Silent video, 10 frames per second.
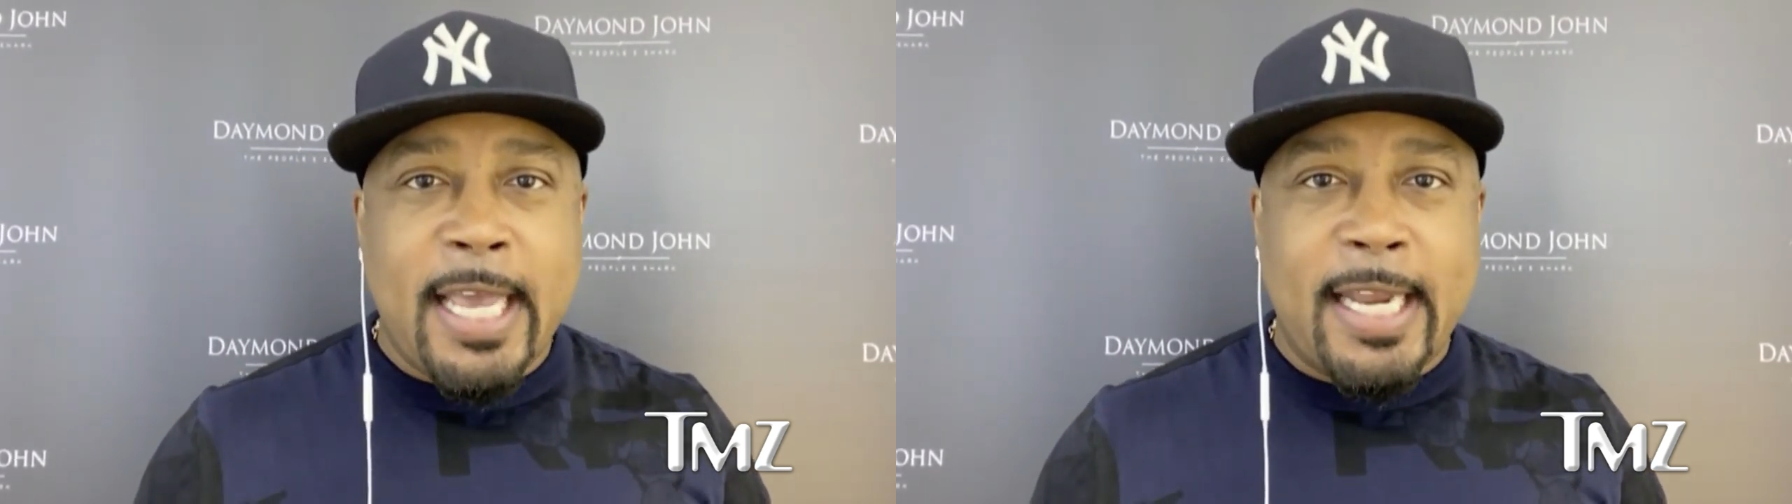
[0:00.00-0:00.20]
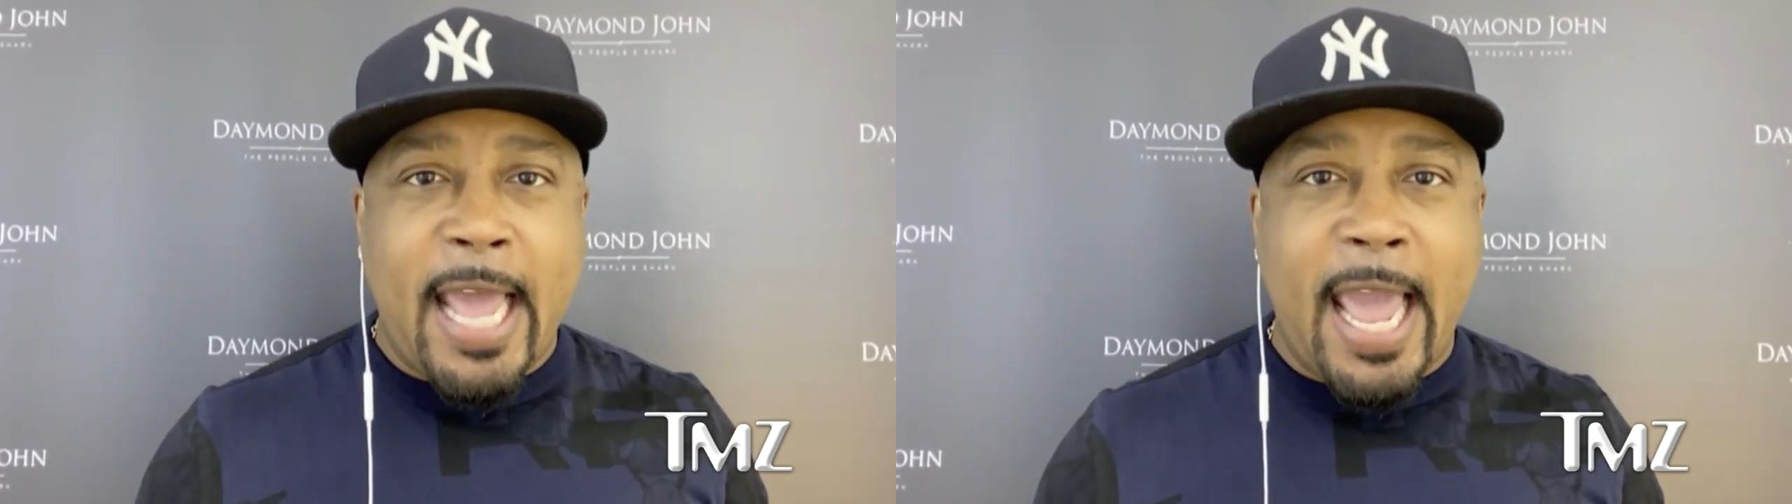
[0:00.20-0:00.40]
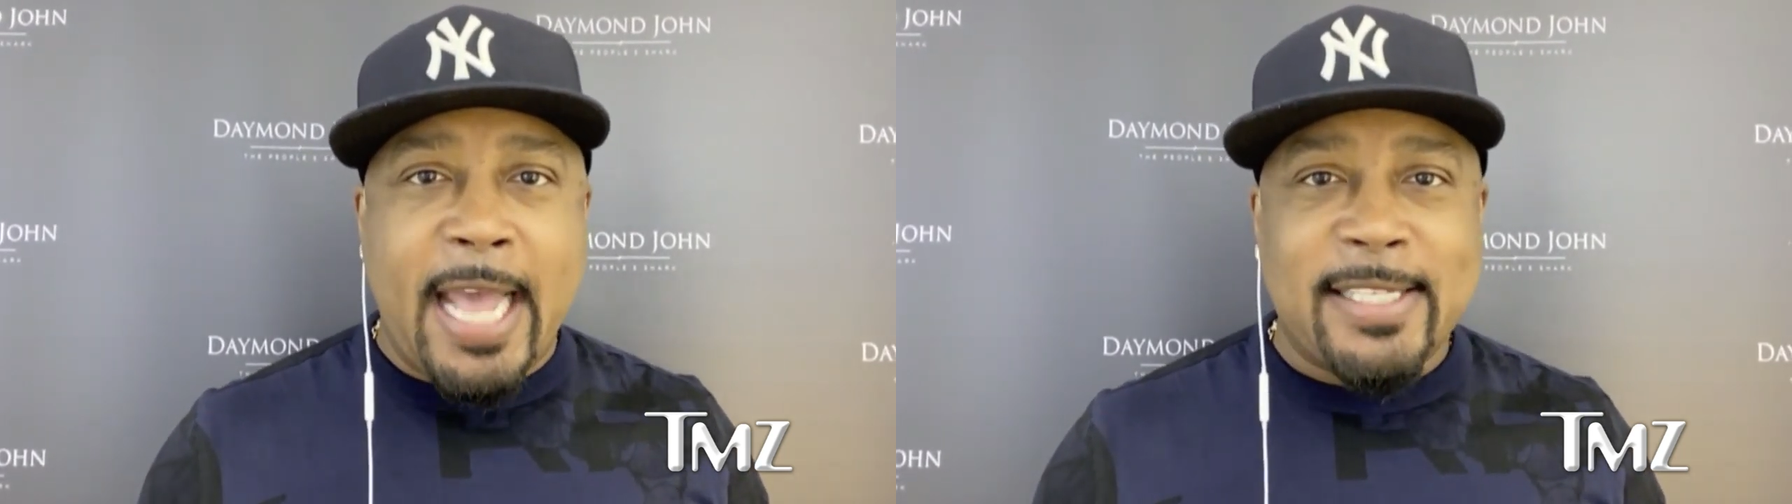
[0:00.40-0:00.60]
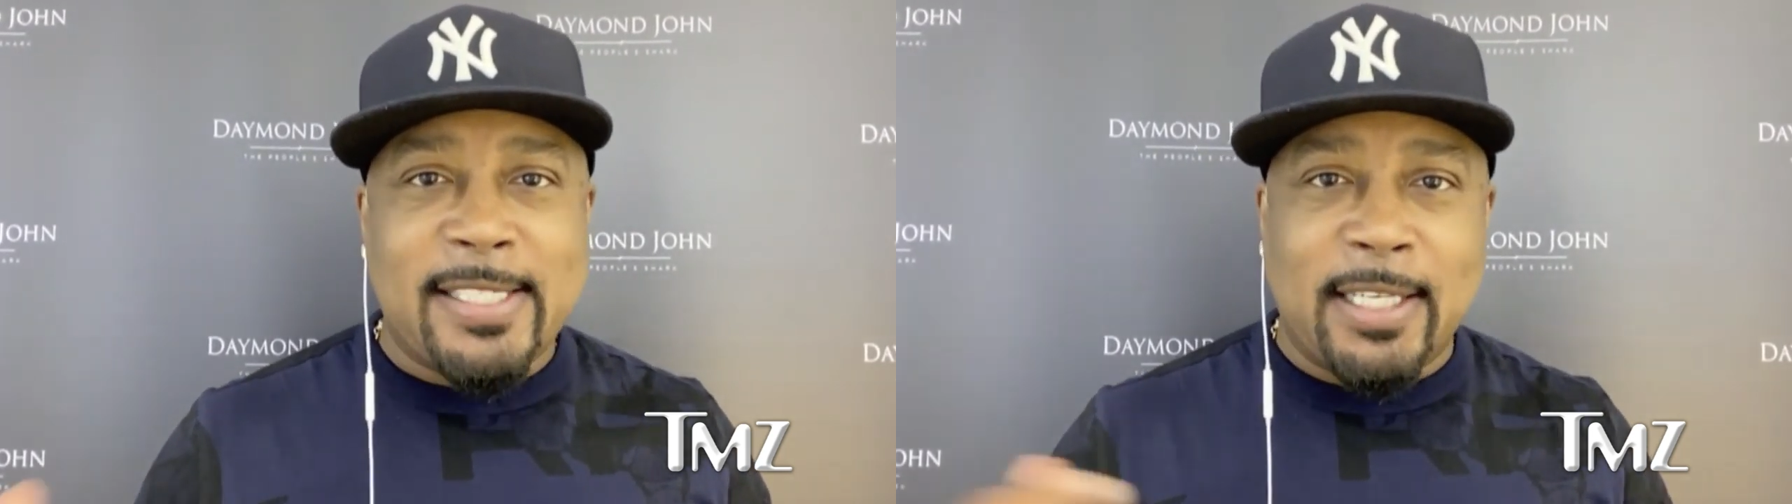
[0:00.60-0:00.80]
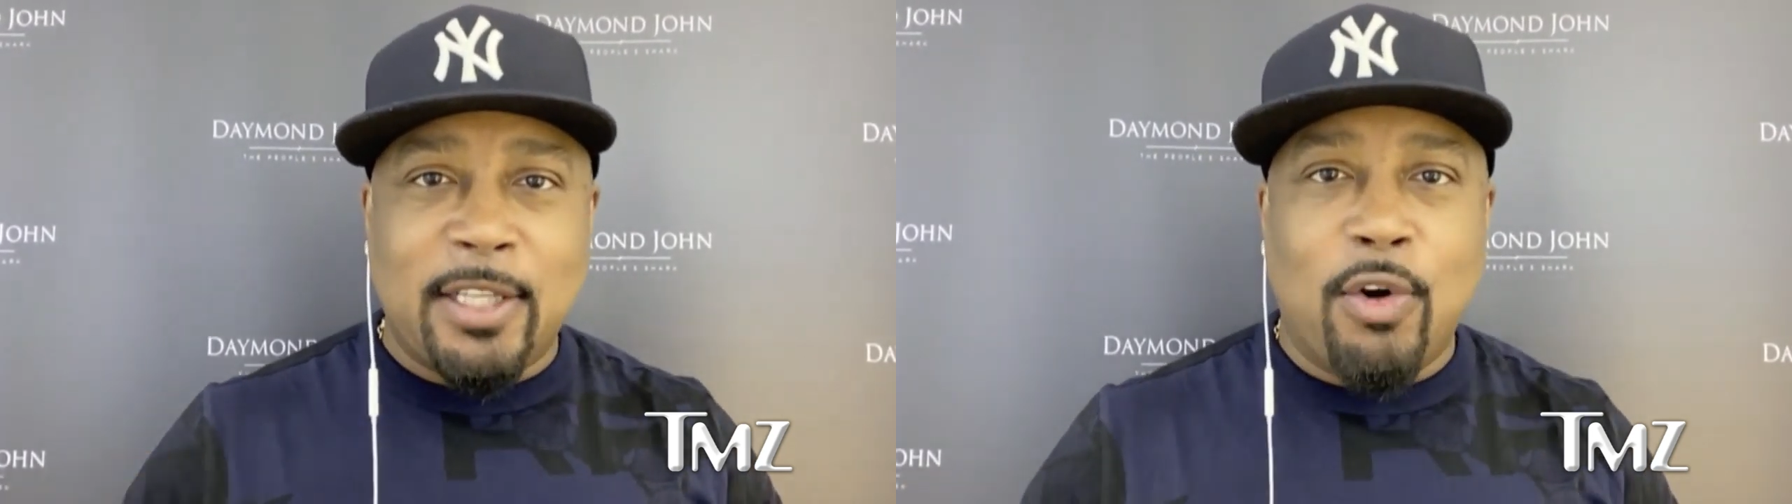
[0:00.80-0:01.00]

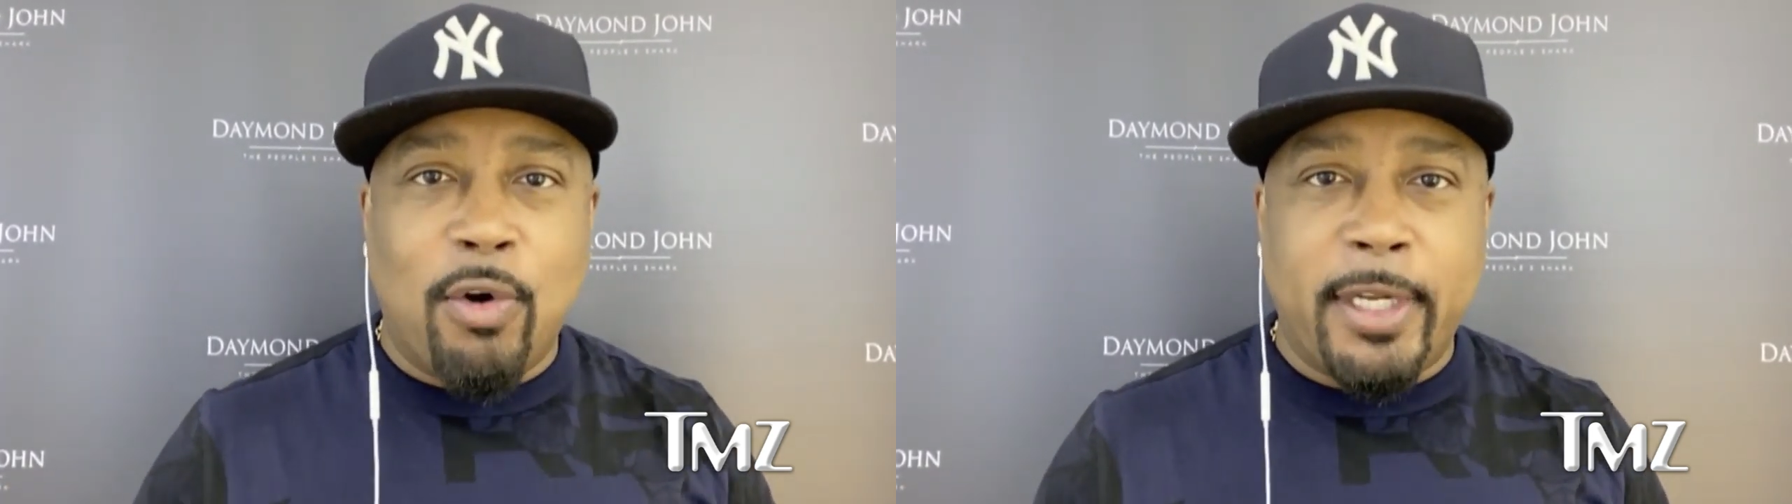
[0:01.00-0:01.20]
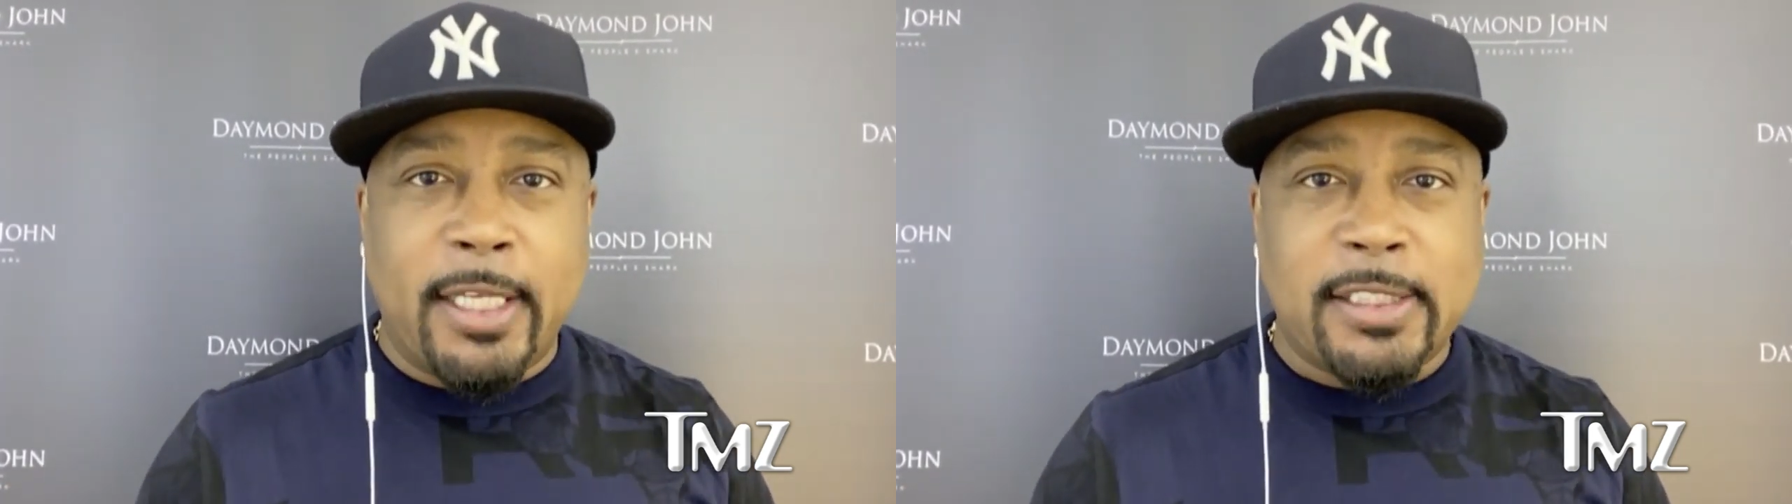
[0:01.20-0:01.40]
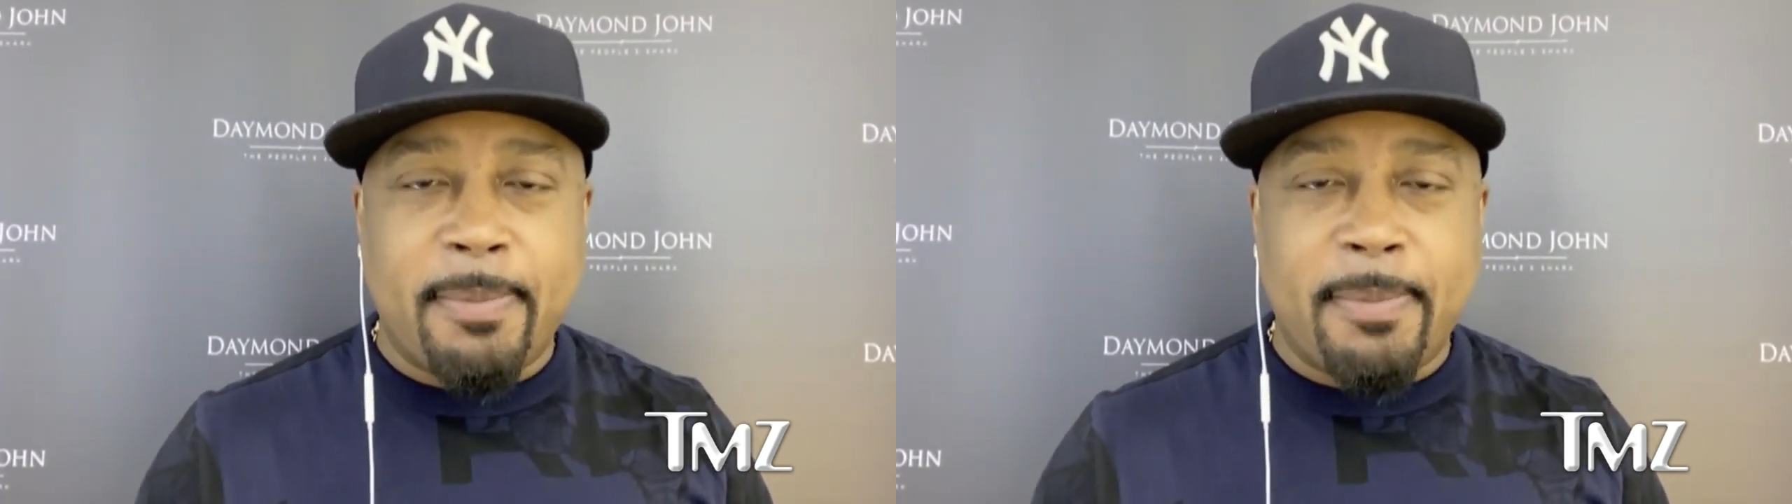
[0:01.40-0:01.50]
enhancing the audience.